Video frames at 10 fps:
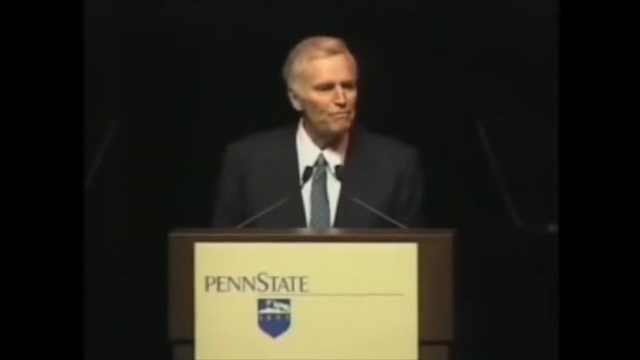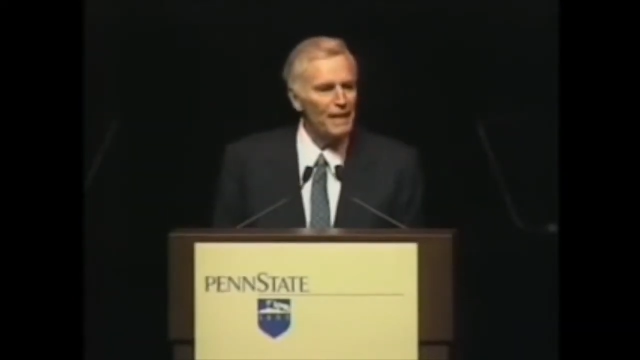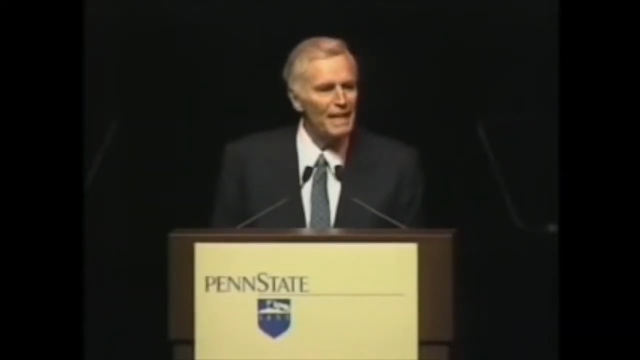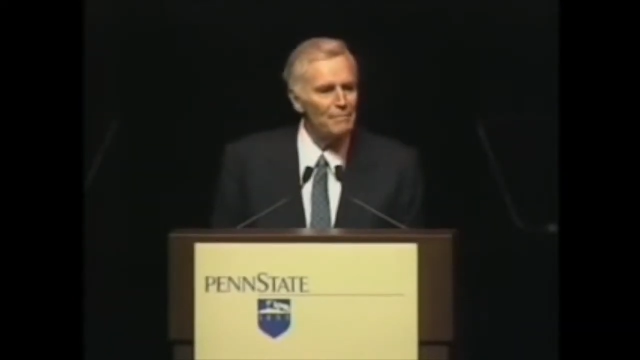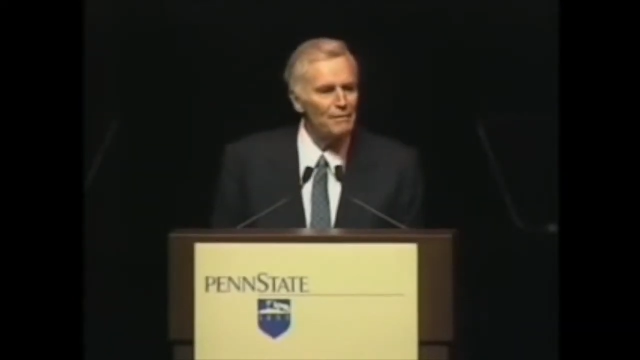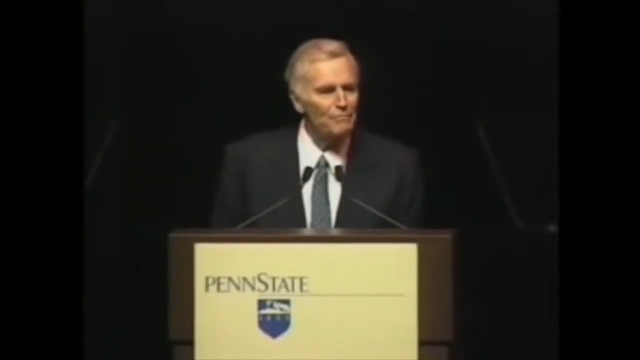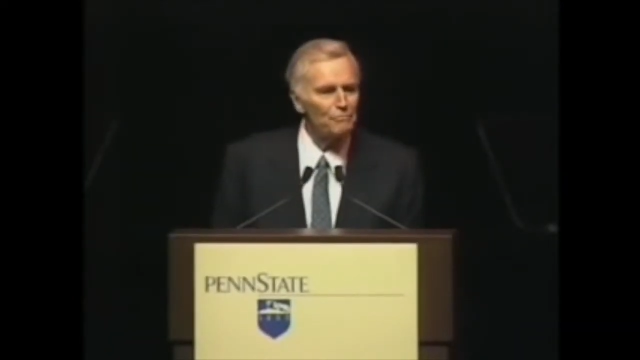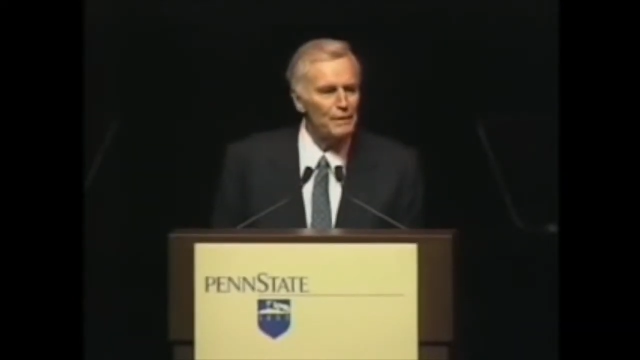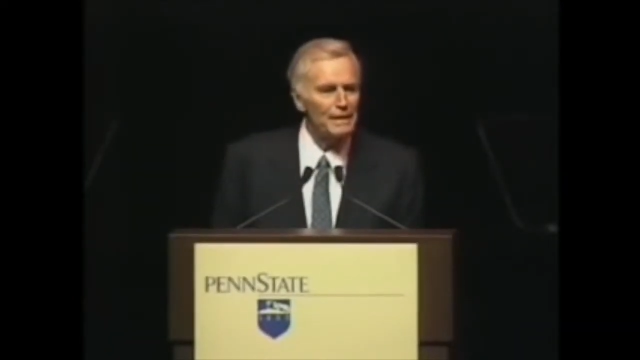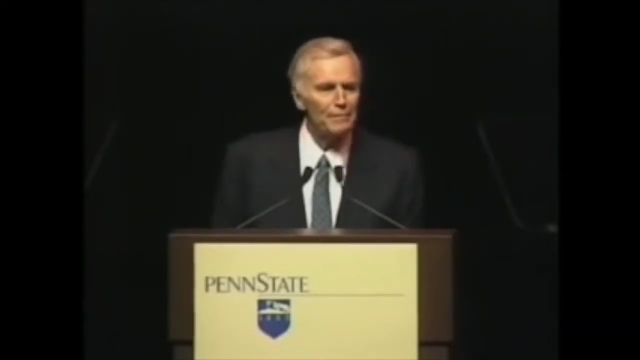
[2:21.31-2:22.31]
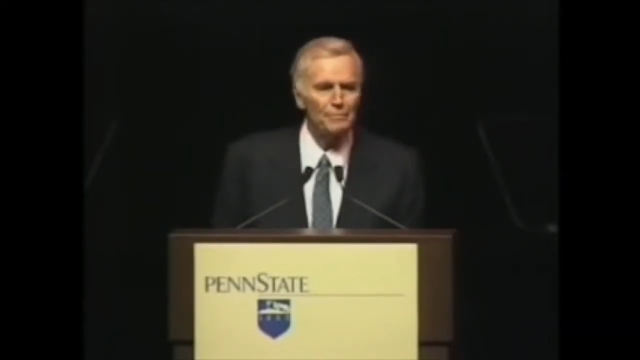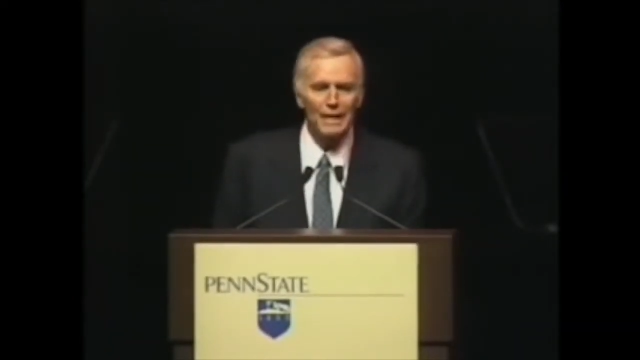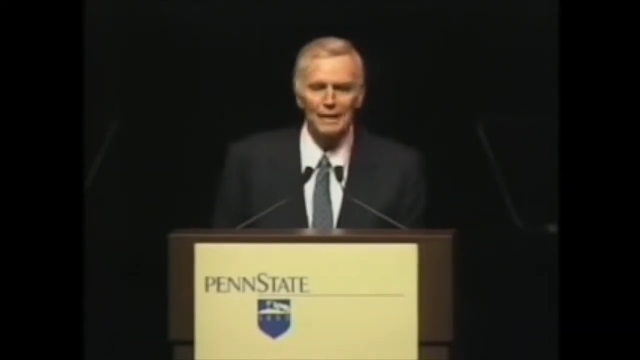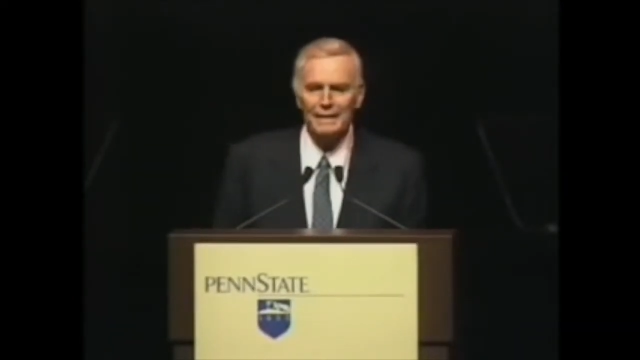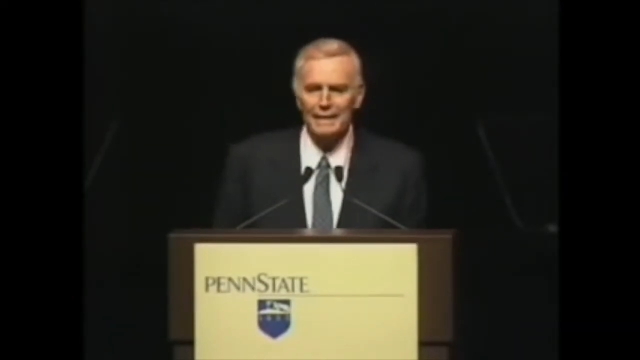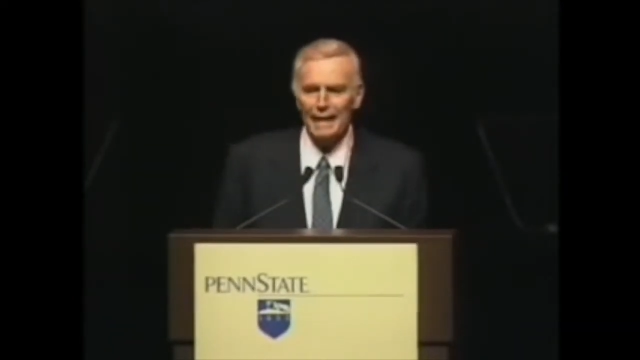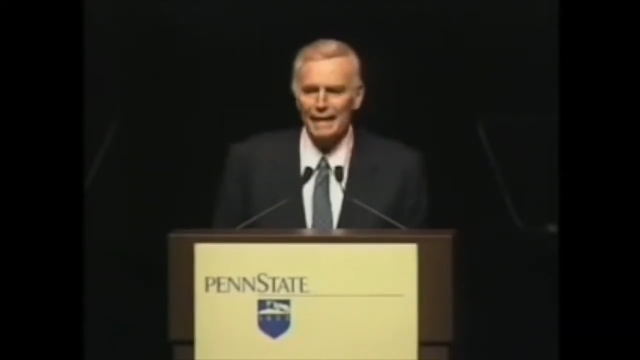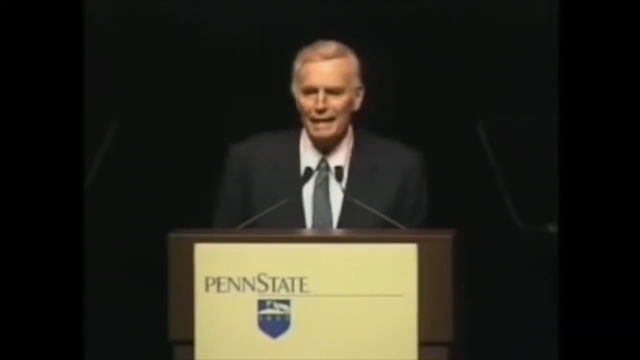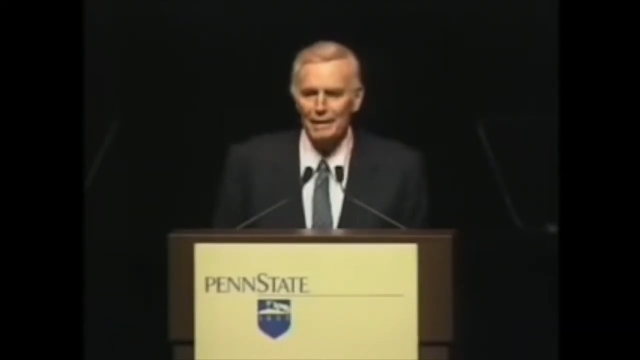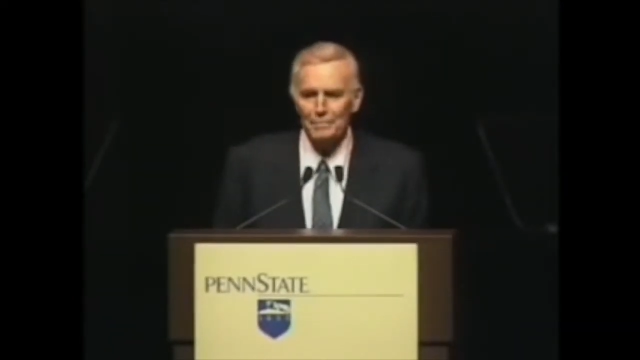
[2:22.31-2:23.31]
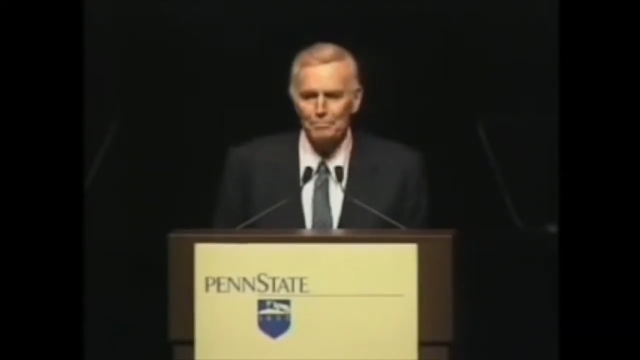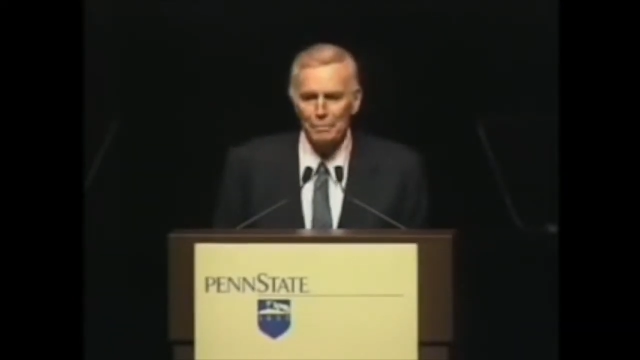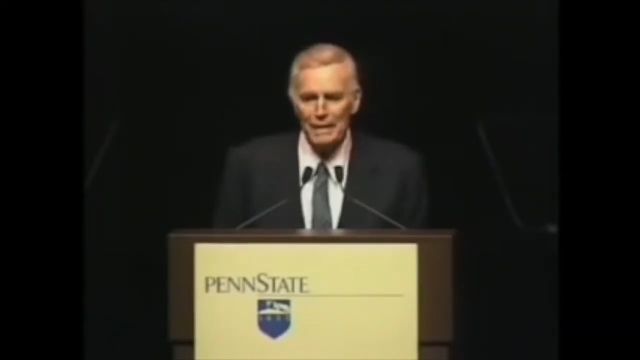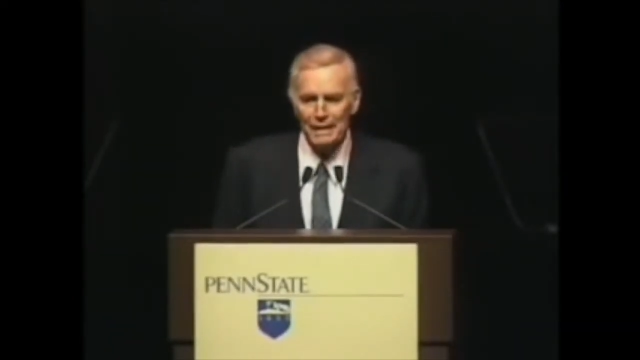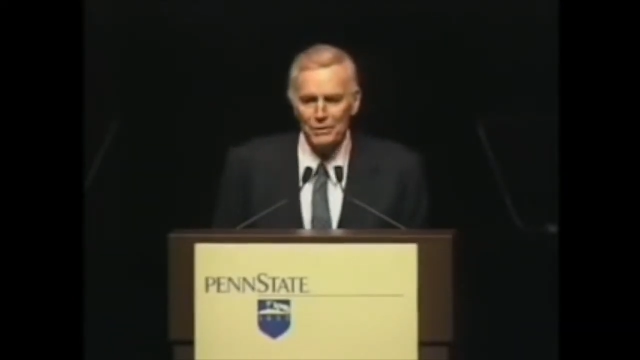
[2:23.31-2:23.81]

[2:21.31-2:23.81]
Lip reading: I was taken back